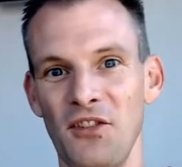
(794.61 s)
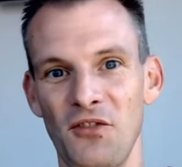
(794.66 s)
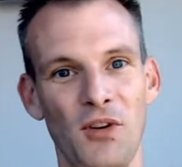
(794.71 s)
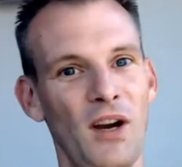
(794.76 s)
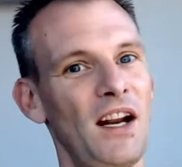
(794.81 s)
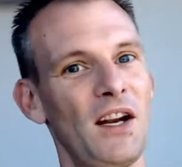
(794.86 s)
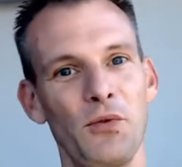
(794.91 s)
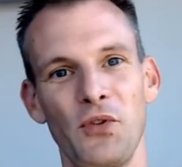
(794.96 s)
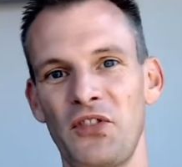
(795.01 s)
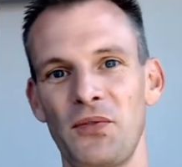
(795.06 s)

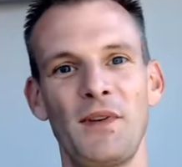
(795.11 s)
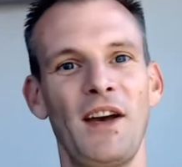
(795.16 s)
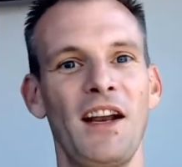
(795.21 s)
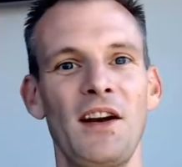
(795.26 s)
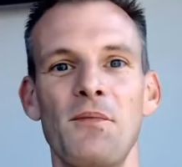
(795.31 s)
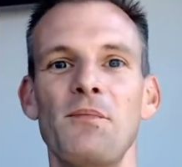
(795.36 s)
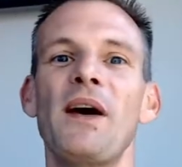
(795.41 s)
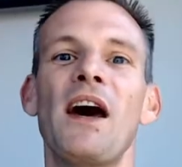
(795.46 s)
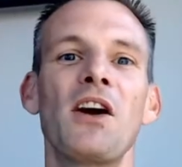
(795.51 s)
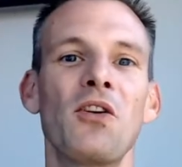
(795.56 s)
Right, it was some kind
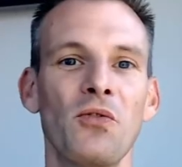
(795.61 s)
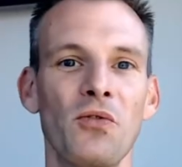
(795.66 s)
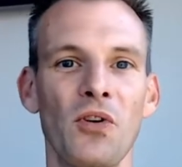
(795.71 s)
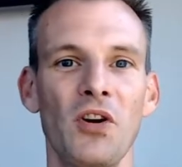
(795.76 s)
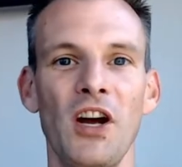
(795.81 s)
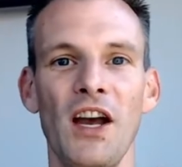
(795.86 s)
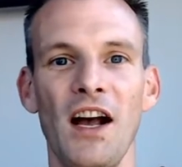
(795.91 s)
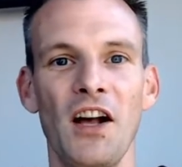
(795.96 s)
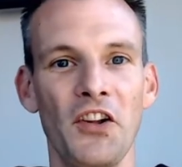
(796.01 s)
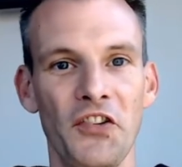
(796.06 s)
of battle
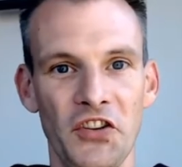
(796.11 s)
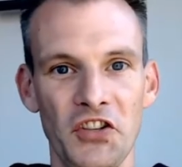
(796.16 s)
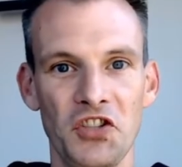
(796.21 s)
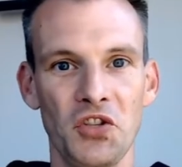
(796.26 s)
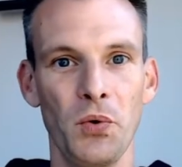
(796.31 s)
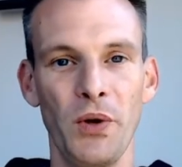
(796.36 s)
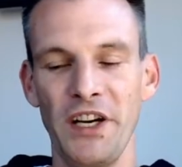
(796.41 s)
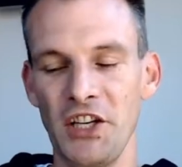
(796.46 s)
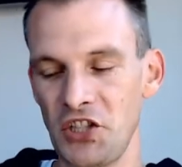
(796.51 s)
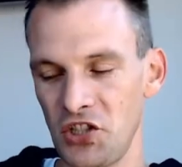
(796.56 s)
royale
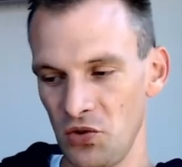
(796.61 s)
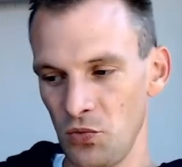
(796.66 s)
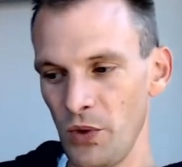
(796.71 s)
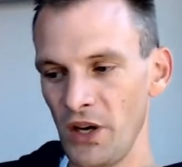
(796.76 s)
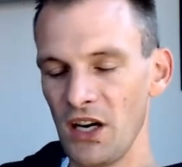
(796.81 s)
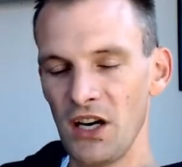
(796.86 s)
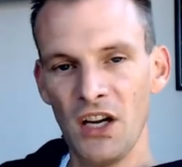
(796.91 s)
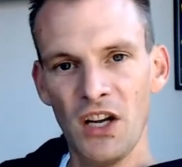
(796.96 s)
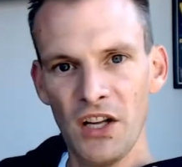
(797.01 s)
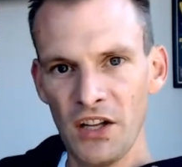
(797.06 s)
situation
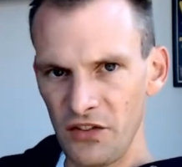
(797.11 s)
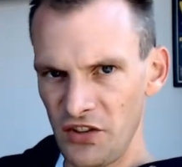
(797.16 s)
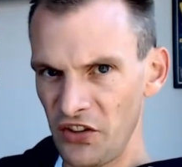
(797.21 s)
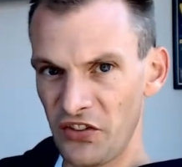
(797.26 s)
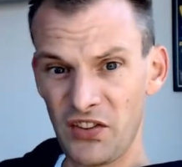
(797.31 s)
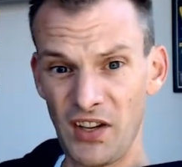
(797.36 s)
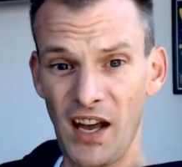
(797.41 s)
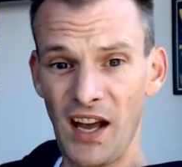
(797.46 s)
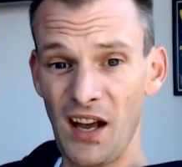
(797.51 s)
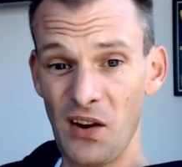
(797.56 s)
where this
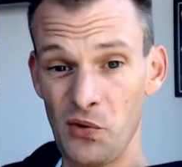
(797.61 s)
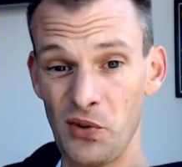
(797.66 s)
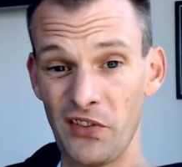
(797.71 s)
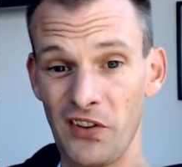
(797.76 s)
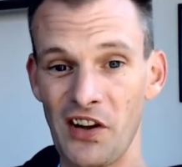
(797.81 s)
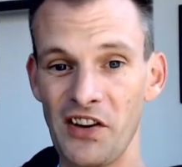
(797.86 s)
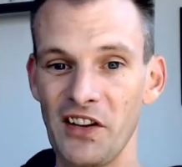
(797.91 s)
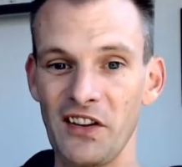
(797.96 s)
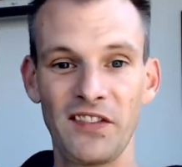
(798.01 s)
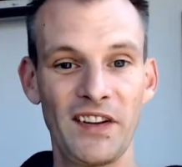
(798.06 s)
guy was
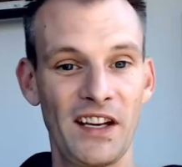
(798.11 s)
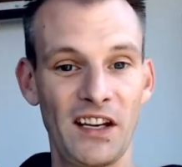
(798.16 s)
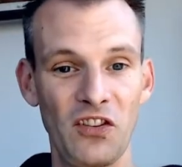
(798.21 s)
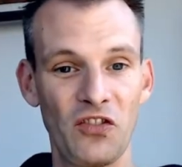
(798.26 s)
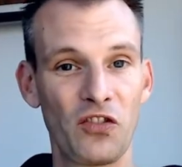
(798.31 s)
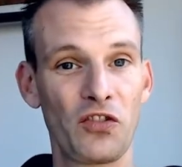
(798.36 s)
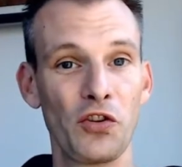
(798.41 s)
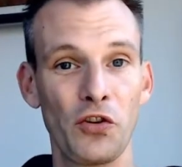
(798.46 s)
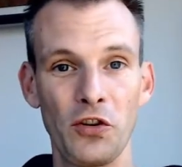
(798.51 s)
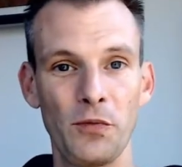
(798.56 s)
on his like his
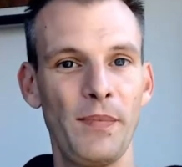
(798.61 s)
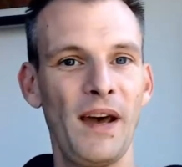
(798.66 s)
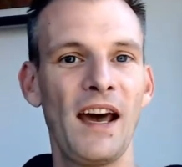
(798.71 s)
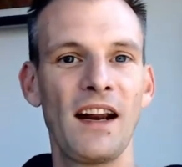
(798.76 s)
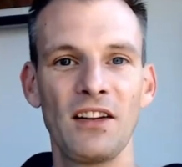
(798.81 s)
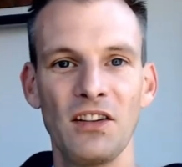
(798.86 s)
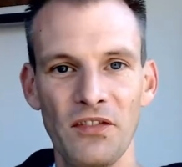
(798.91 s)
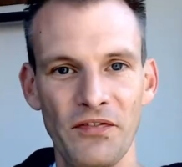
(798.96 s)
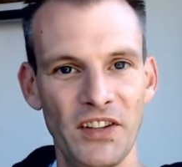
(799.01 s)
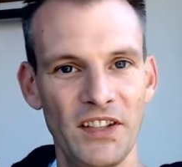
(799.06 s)
third
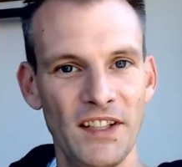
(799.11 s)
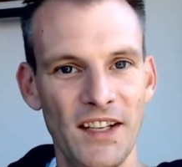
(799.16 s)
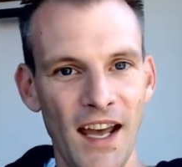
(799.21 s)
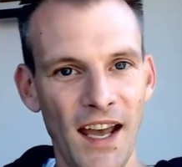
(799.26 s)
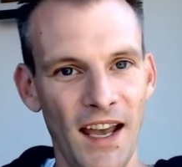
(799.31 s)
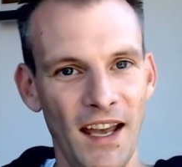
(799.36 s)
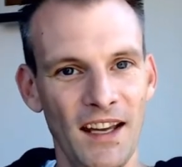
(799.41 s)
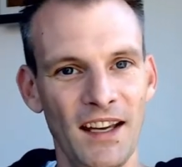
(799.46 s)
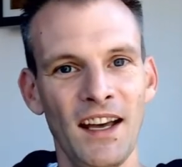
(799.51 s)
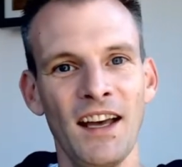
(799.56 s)
battle of the
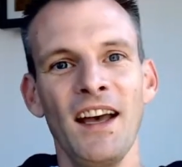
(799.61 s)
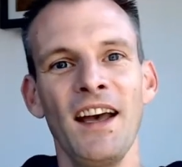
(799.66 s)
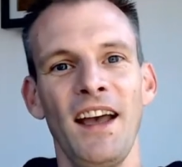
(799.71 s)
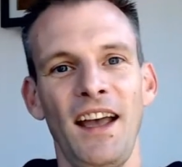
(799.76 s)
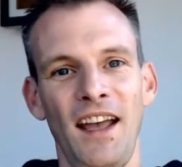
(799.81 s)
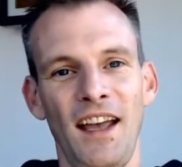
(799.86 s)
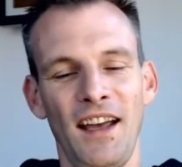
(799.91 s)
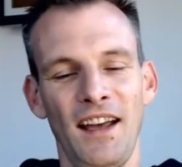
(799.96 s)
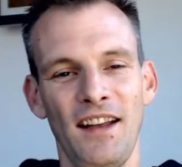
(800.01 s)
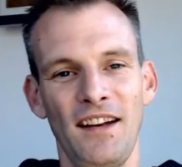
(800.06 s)
day,
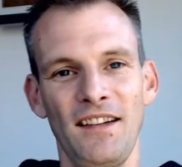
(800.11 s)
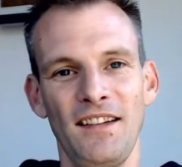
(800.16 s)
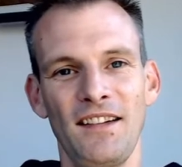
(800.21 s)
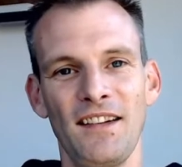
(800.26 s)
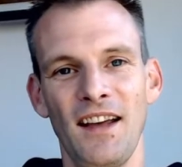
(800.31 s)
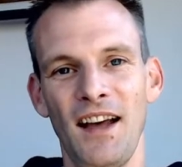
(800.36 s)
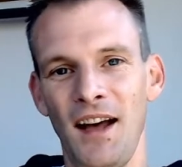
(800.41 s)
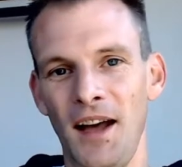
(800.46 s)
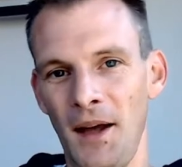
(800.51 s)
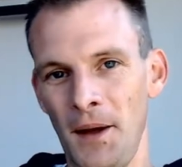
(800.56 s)
and
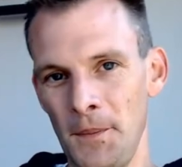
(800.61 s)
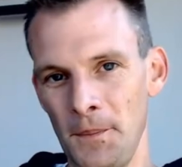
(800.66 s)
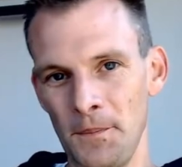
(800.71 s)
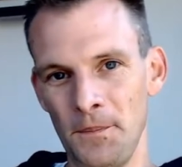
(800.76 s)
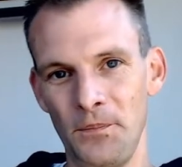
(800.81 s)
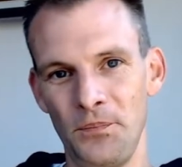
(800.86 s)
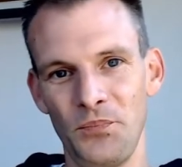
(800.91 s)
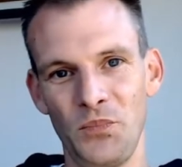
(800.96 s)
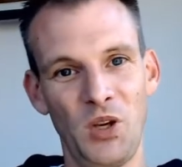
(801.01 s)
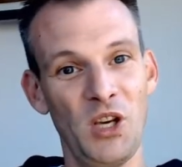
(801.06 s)

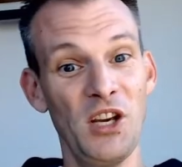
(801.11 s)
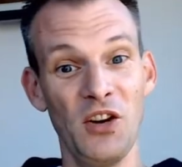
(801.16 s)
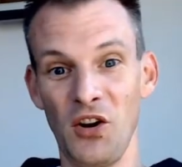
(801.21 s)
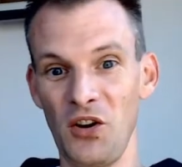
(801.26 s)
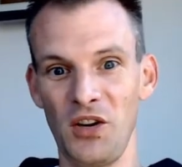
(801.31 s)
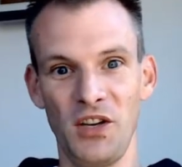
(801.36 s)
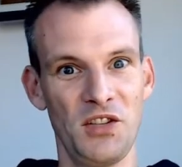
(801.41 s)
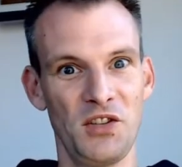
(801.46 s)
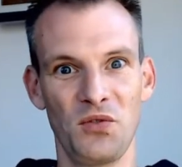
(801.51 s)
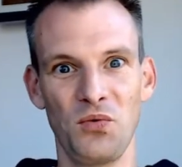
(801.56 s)
um, he'd
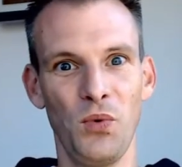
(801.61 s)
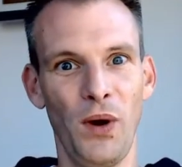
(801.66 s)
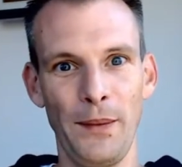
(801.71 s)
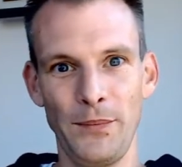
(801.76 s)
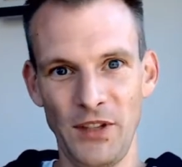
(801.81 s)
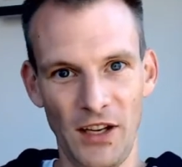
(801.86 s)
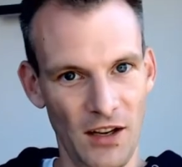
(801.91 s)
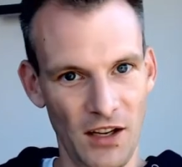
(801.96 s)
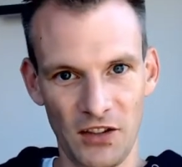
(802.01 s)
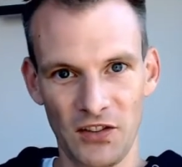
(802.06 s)
already just
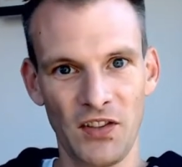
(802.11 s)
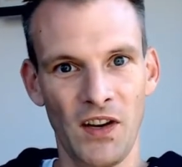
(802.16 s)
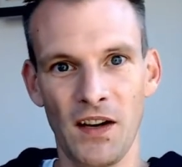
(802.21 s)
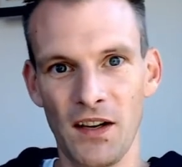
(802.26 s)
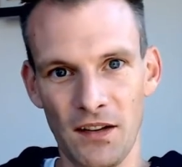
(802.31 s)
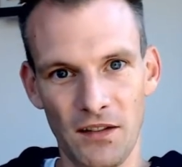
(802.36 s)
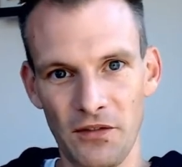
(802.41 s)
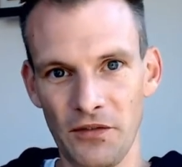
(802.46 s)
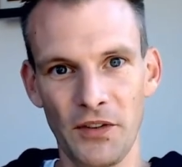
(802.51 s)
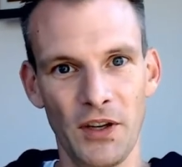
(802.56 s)
wiped out a ton
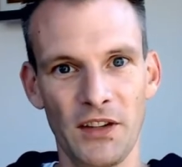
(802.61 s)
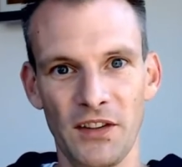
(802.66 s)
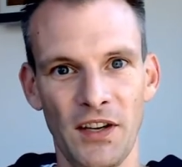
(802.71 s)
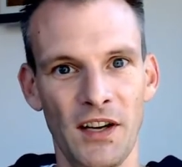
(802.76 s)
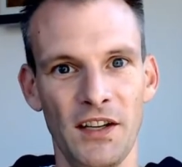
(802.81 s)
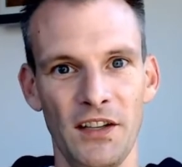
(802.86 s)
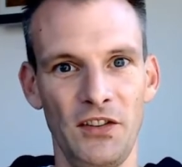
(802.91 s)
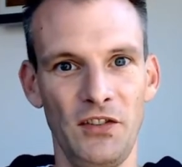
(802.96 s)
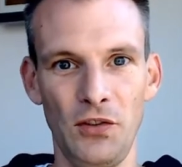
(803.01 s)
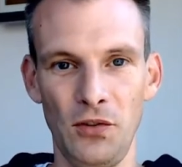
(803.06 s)
of a ton
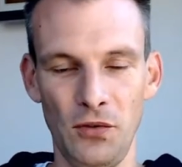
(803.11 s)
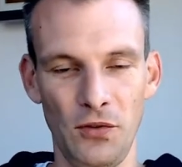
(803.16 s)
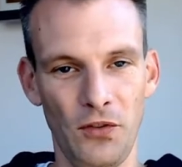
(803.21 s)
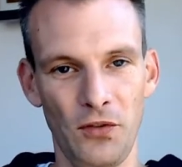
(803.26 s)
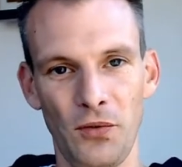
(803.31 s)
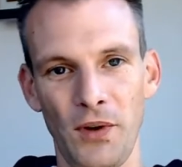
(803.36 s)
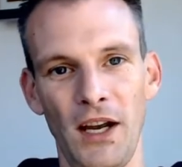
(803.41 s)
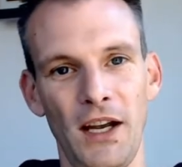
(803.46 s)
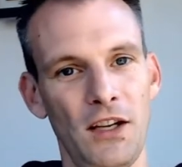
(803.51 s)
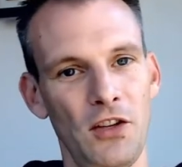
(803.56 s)
of dudes.
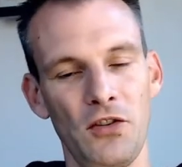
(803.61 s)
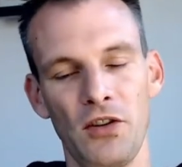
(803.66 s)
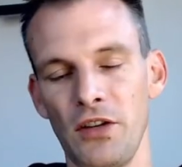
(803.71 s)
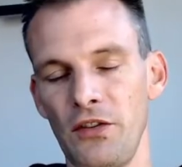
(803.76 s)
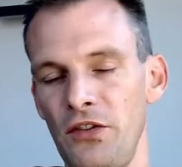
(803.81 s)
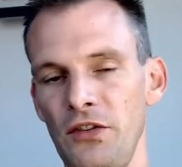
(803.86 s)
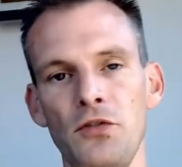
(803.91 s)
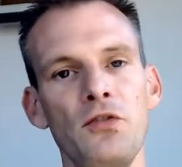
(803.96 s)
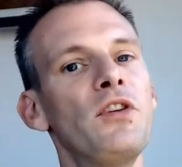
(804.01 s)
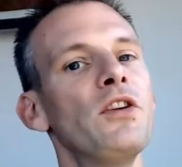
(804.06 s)
Right, you
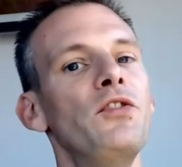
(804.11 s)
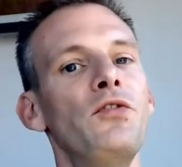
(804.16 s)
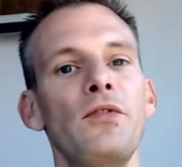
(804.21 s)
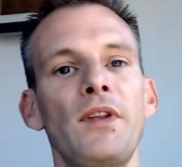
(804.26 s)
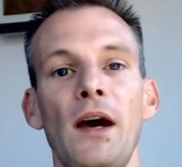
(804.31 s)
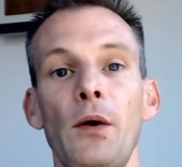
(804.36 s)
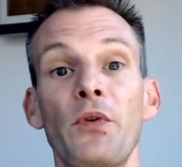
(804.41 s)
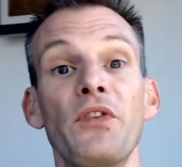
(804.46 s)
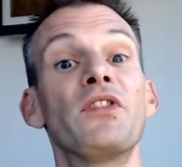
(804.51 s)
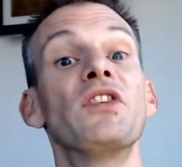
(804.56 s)
could you could do
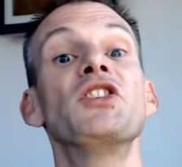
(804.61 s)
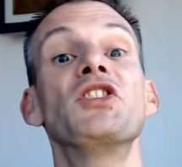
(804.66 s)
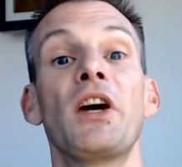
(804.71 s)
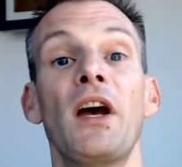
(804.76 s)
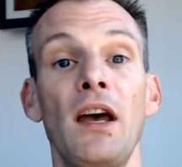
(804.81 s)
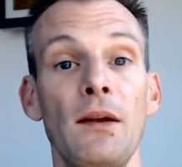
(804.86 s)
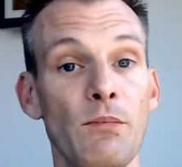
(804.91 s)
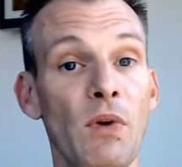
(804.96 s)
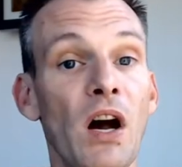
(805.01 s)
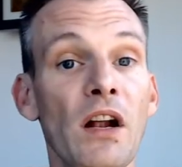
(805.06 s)
that with the
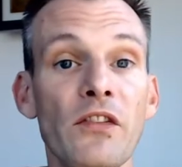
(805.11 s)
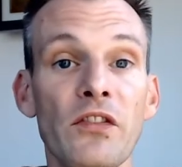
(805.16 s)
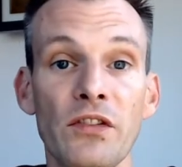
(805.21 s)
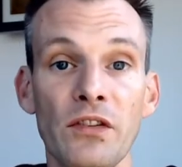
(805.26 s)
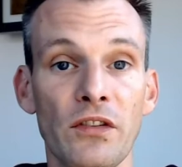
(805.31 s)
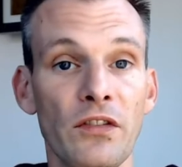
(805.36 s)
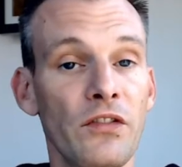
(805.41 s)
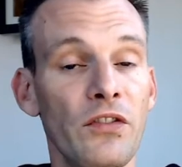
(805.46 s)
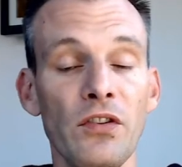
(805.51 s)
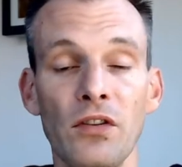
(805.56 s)
giant
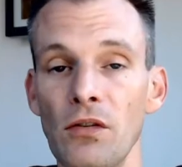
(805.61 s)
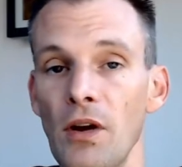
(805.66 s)
monsters too.